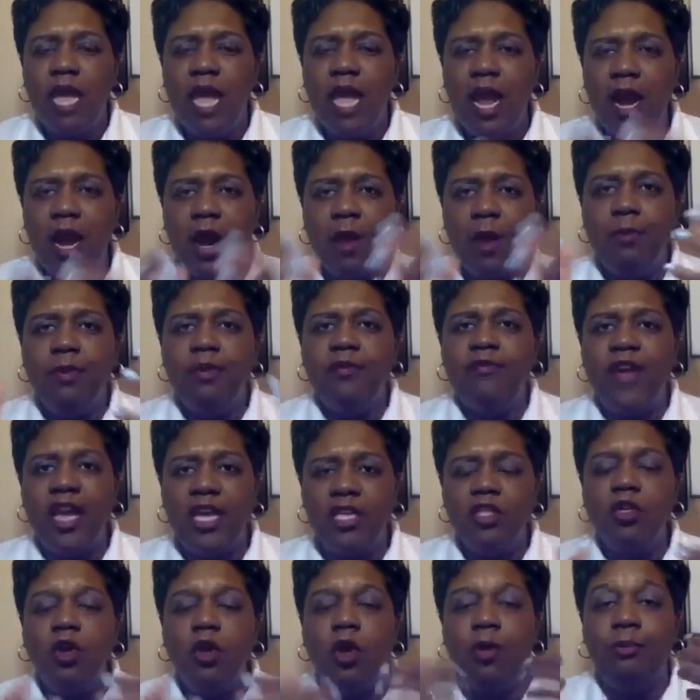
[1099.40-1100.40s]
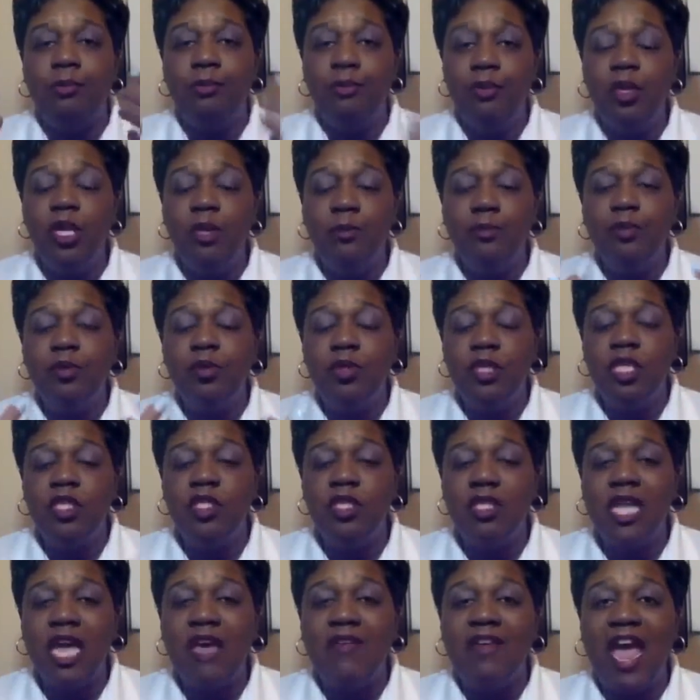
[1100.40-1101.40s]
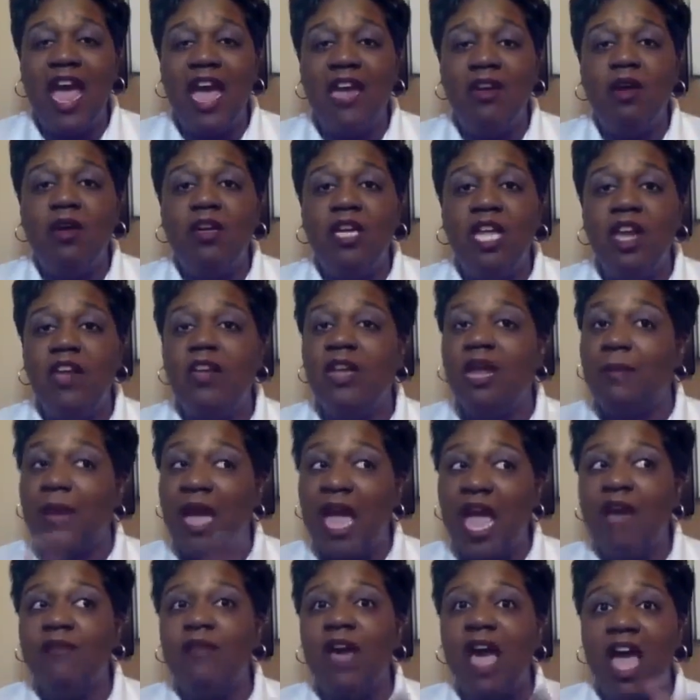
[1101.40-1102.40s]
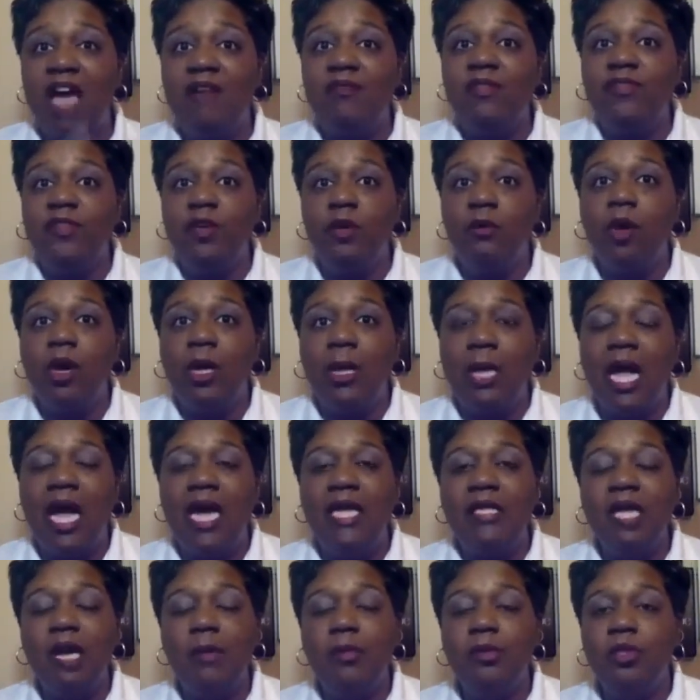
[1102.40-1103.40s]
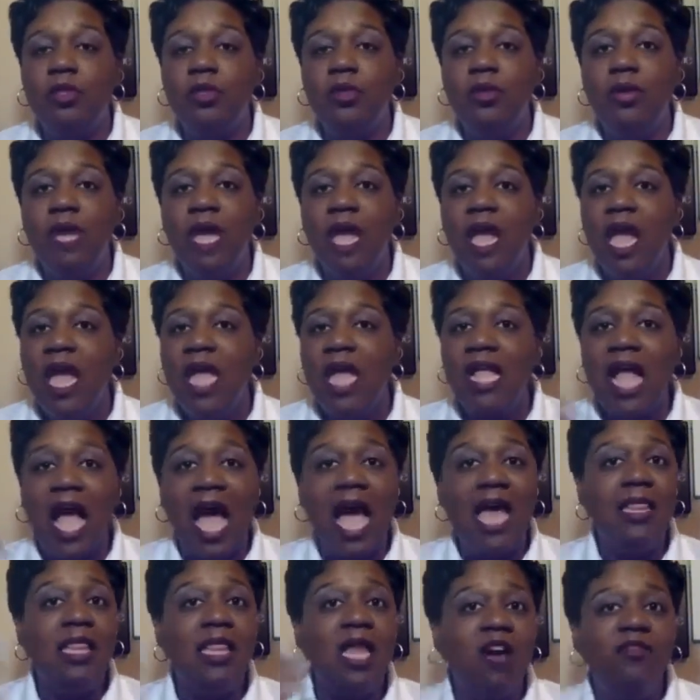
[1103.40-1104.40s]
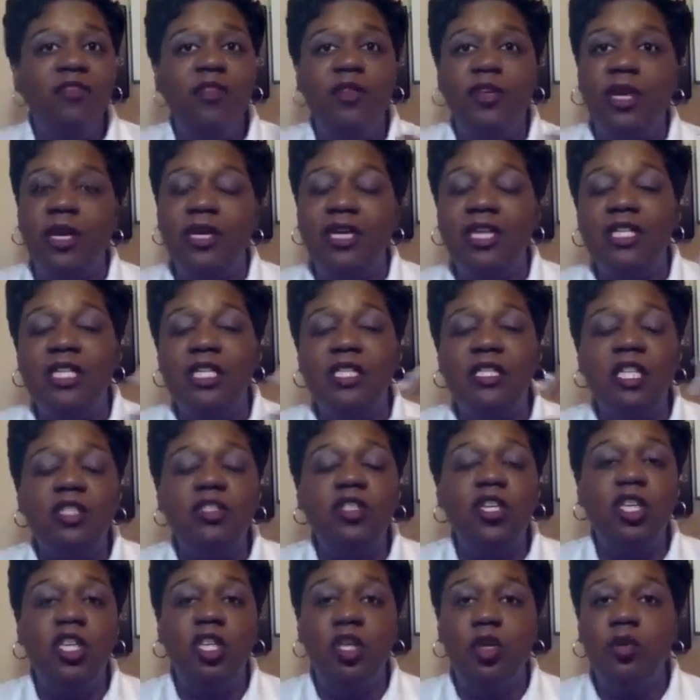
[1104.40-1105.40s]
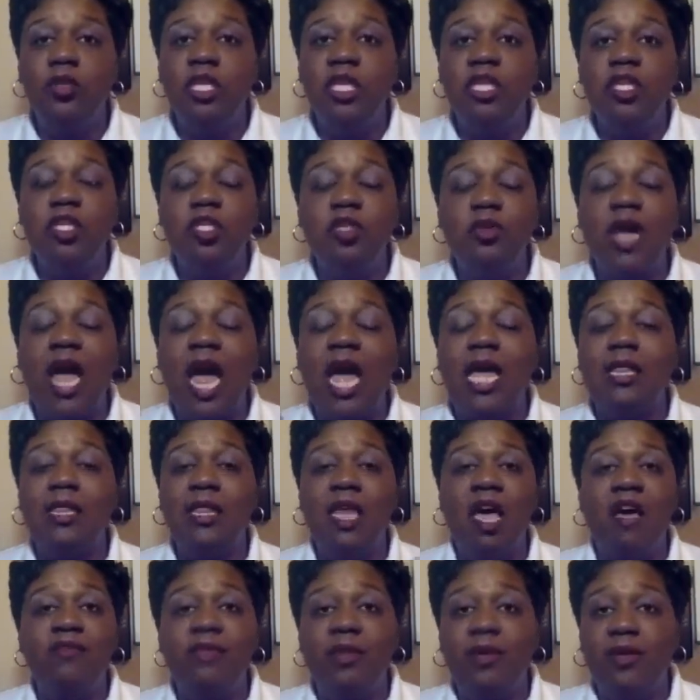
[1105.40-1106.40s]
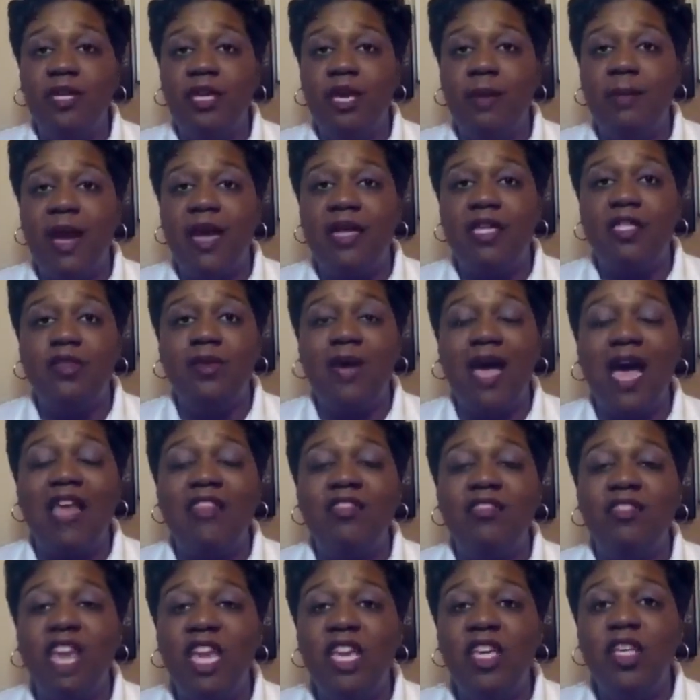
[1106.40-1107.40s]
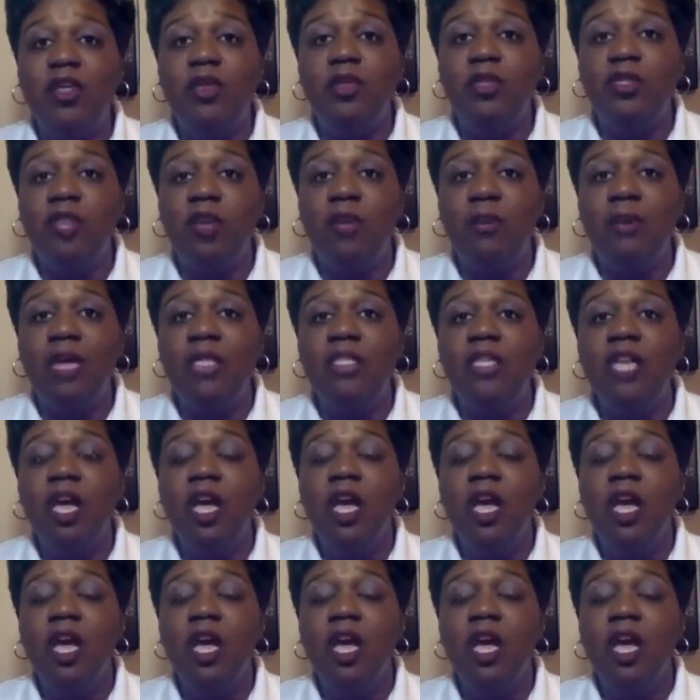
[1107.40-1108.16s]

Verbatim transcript: hair professional beautician I've had on here, and I'm gonna have I have a few more lined up too. And I love learning because it's such a huge industry. I love learning it about is. it. So I thank you so much.